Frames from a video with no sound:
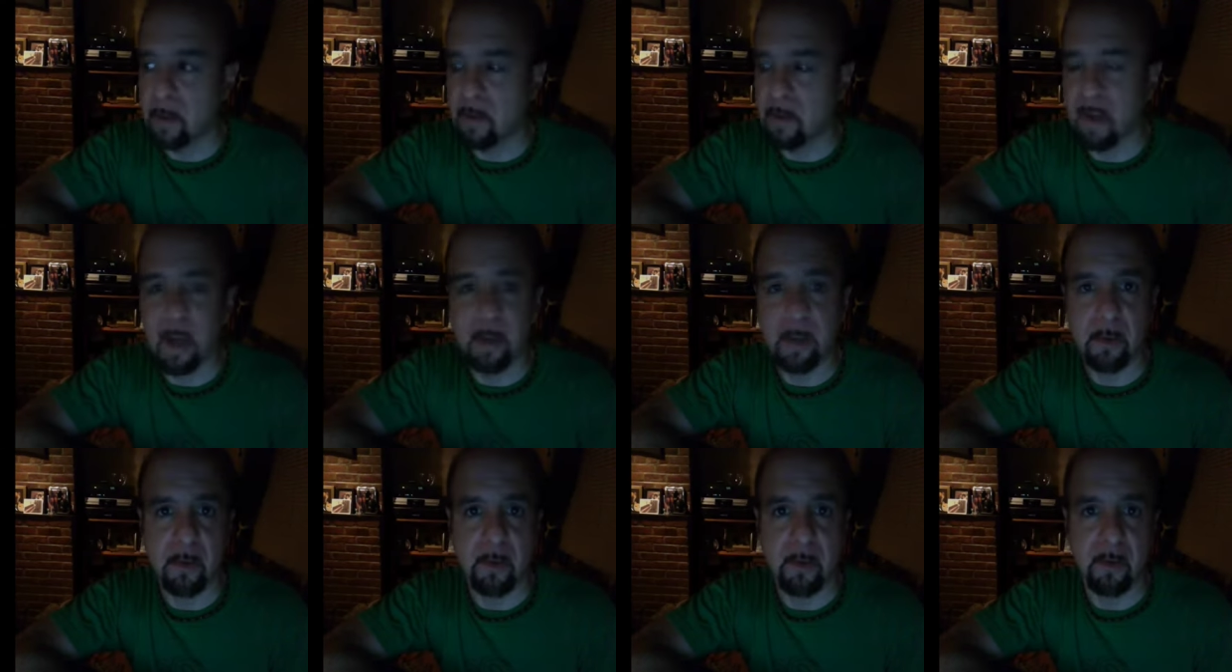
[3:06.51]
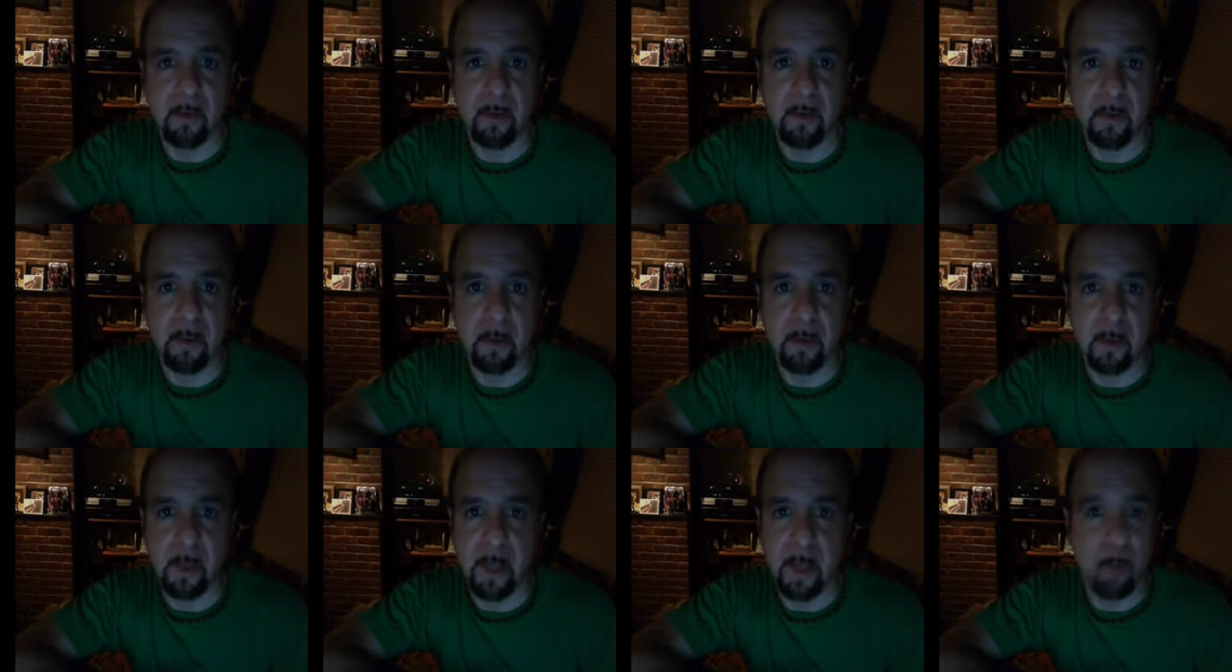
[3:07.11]
The title is,
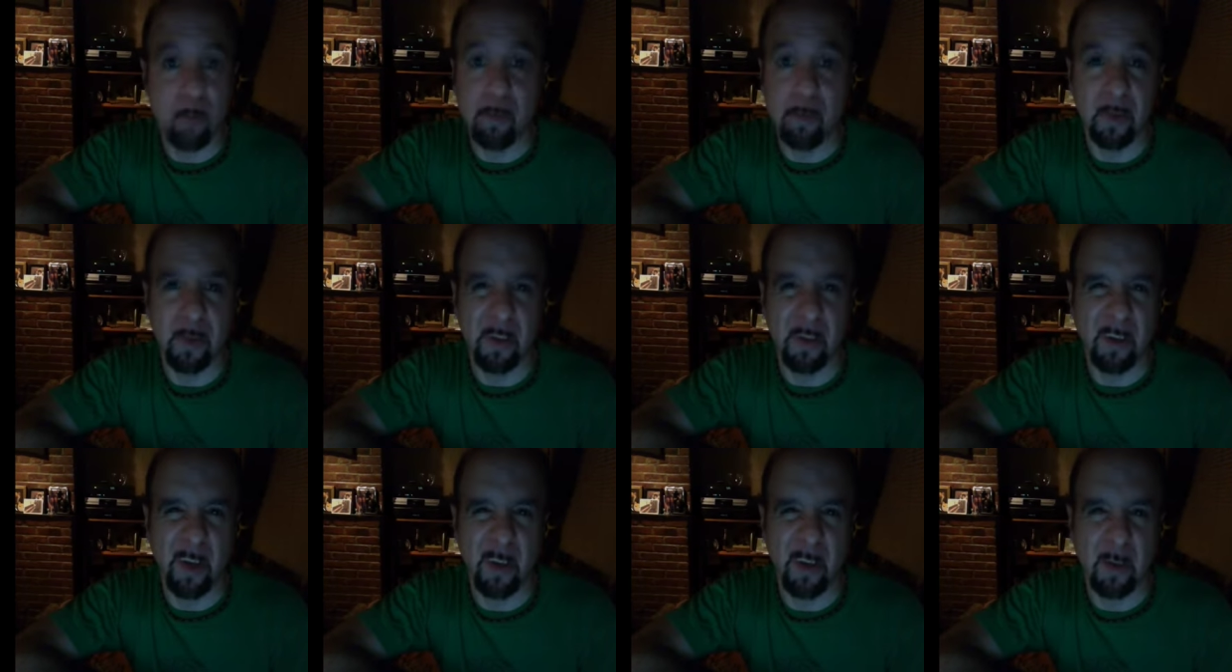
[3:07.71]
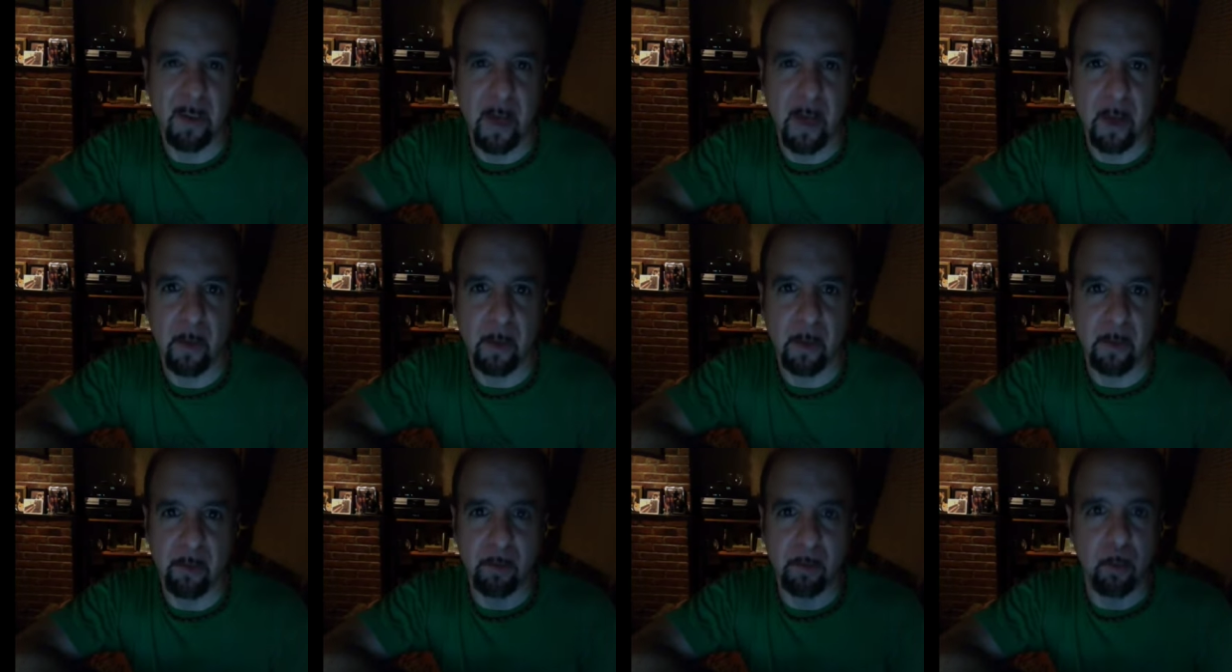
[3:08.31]
I can't reveal the title yet
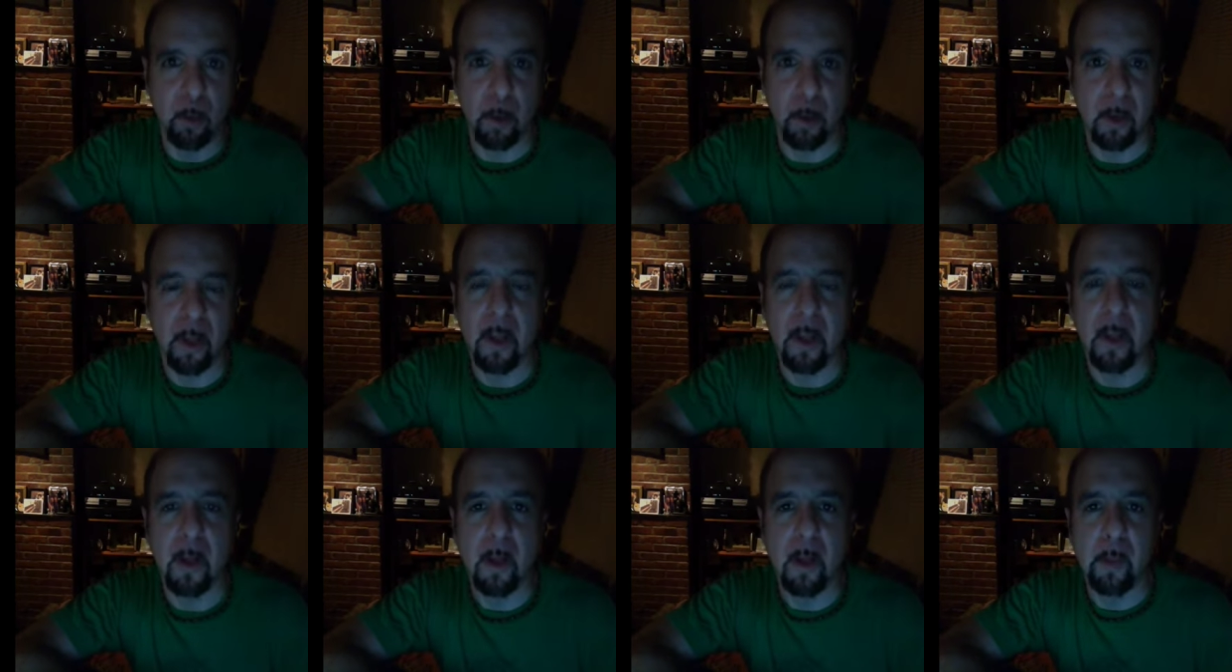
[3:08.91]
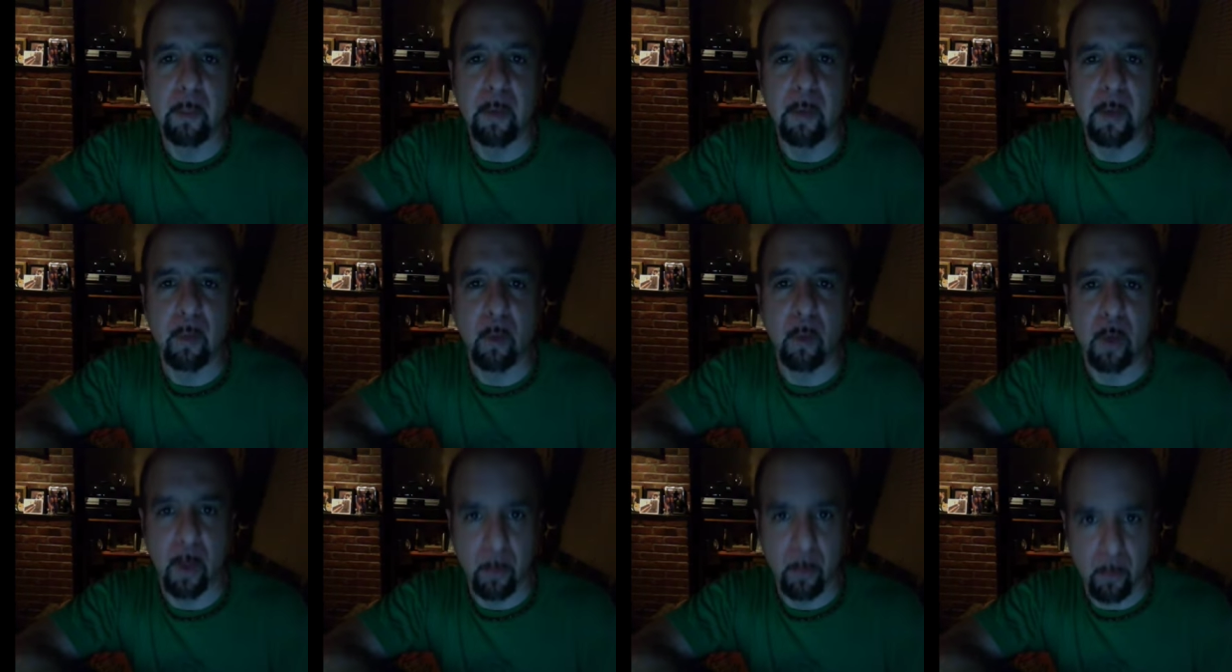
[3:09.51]
or the story, but
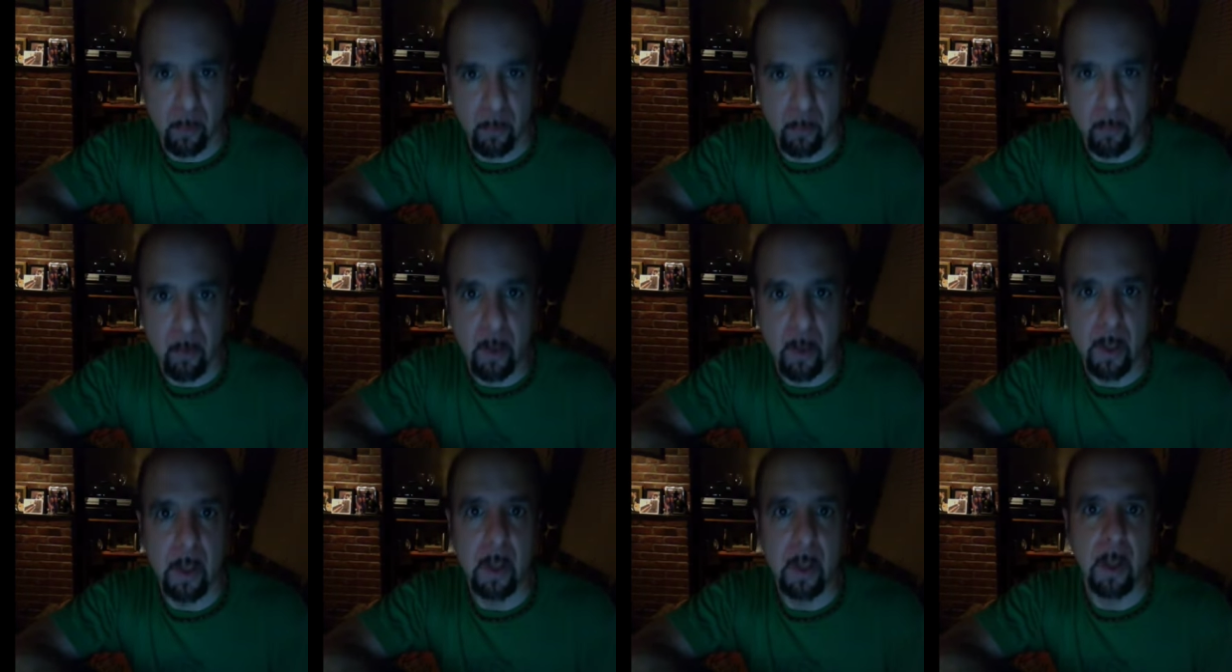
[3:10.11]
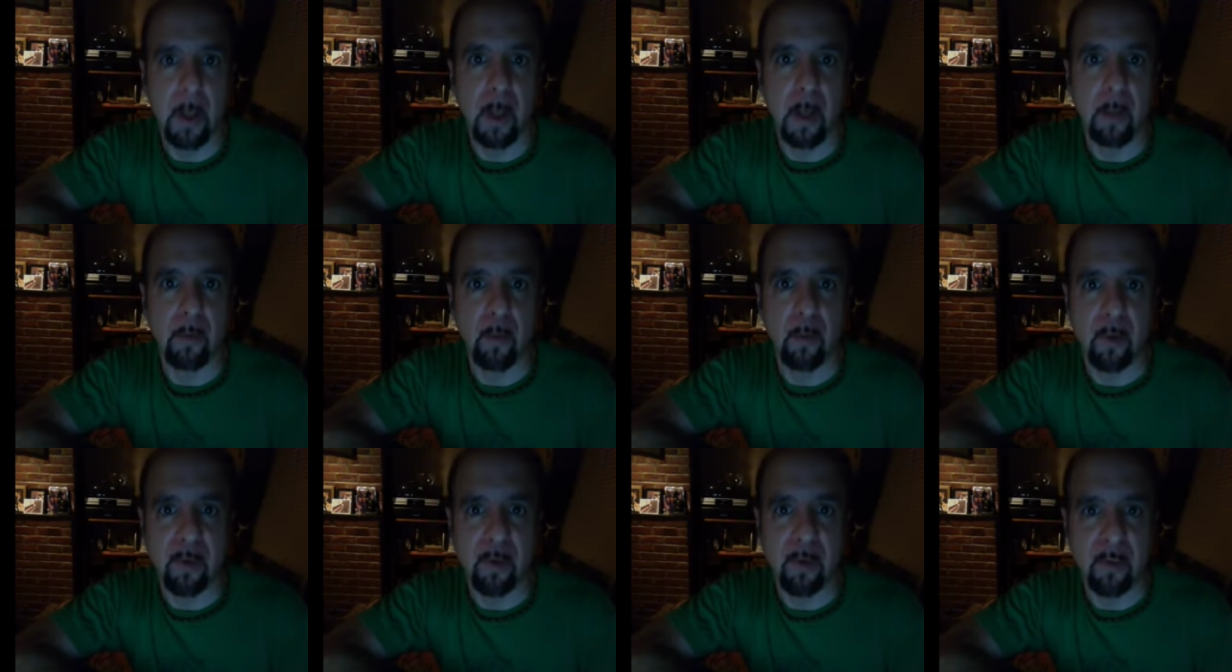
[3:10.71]
I'm working on book three, and
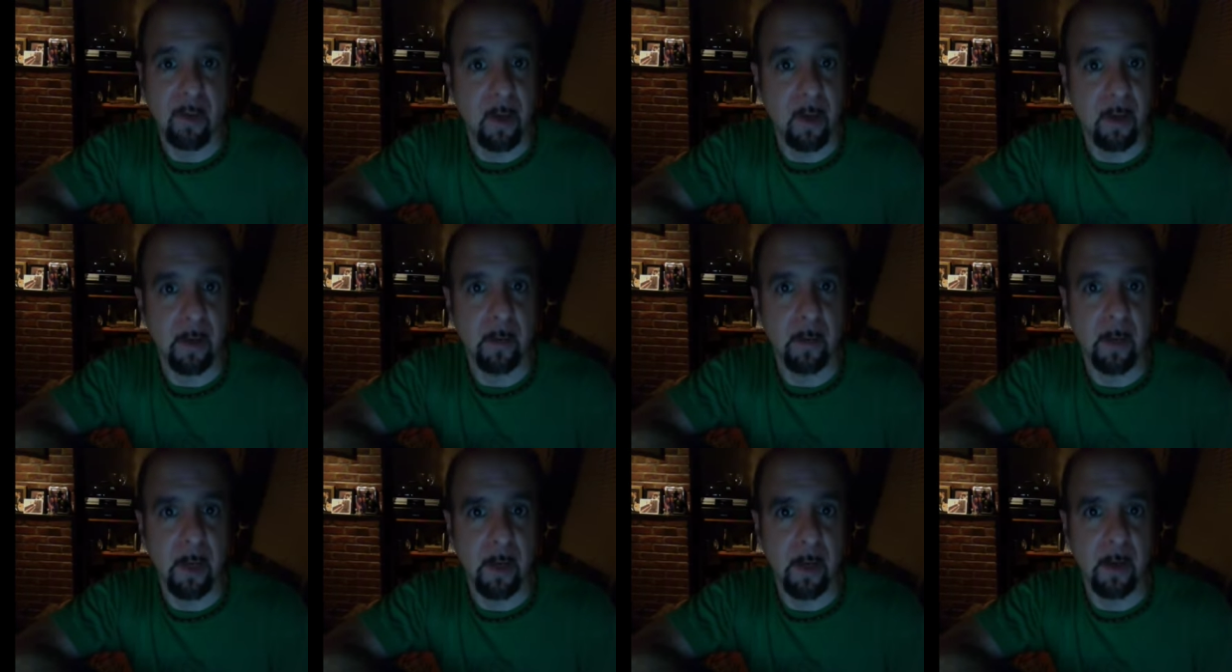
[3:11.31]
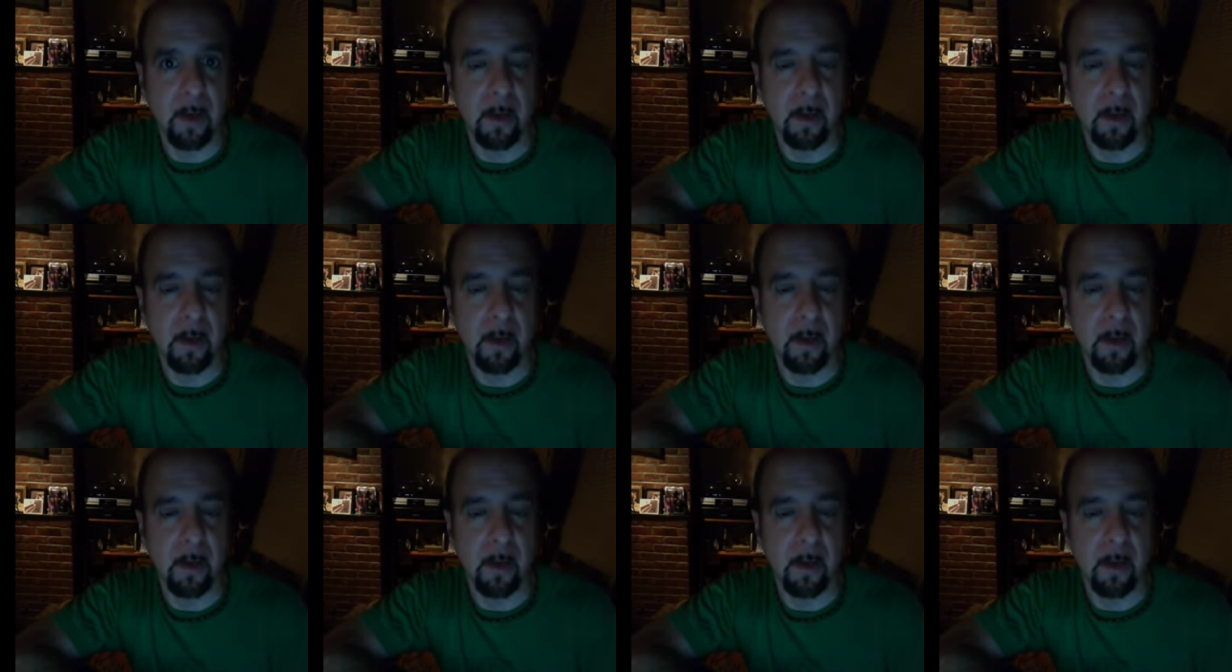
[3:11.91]
I'm very excited about it.